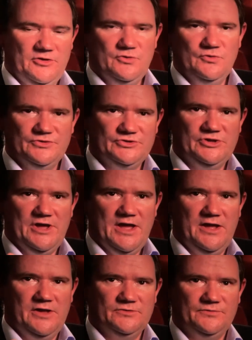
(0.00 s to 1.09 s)
a huge
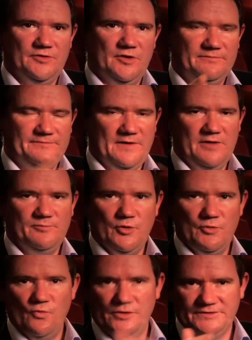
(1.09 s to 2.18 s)
change from 5.1
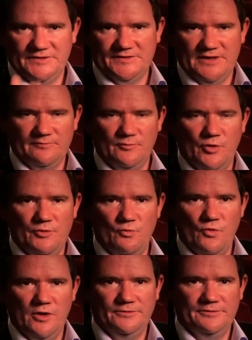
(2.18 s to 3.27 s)
to
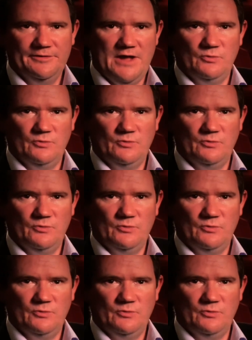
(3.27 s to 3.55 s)
7.1.